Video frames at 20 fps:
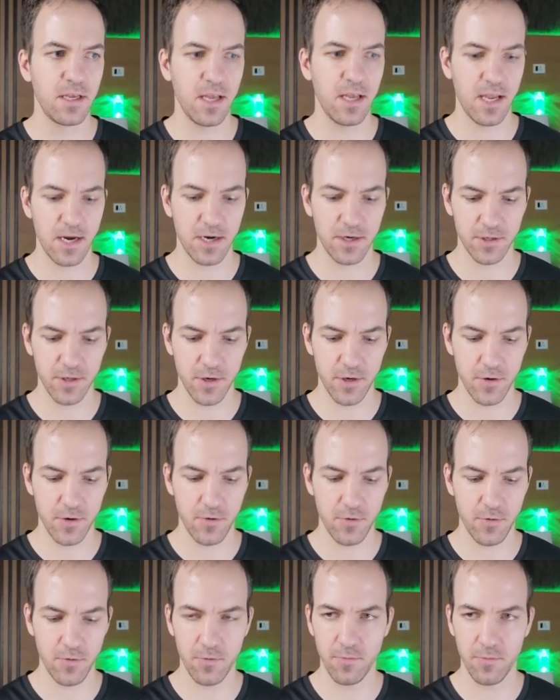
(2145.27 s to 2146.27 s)

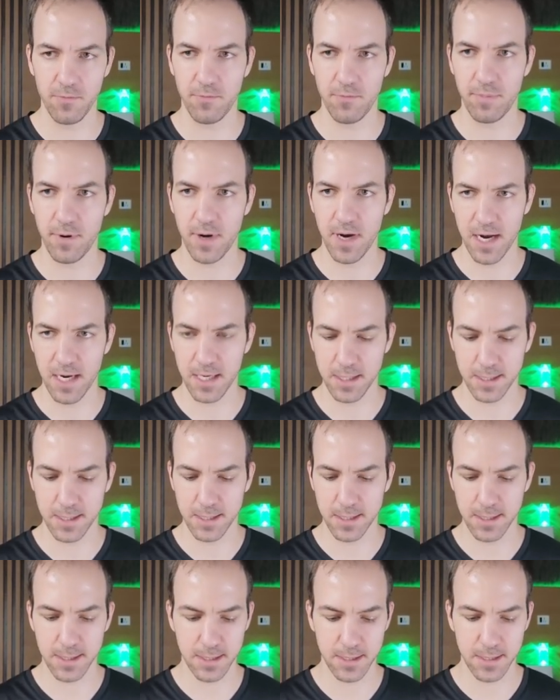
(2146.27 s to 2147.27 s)
arrow
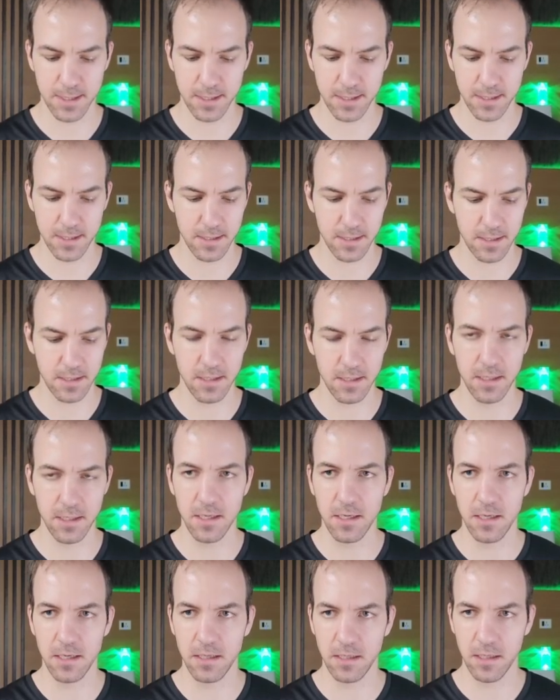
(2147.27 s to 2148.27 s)
box
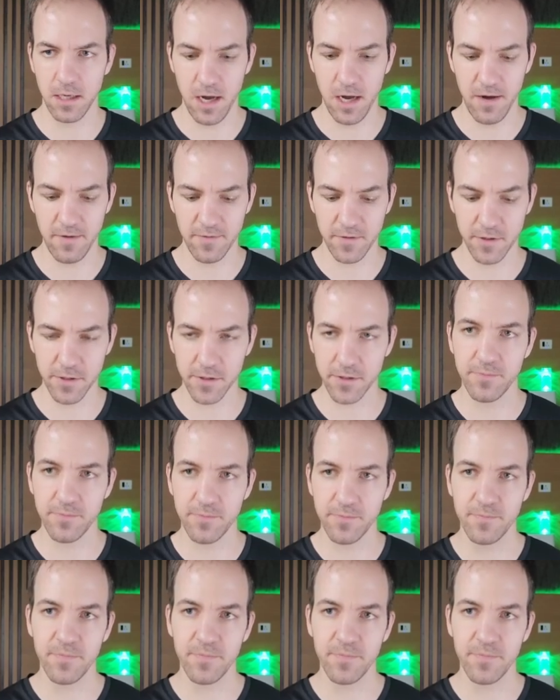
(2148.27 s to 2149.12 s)
hover.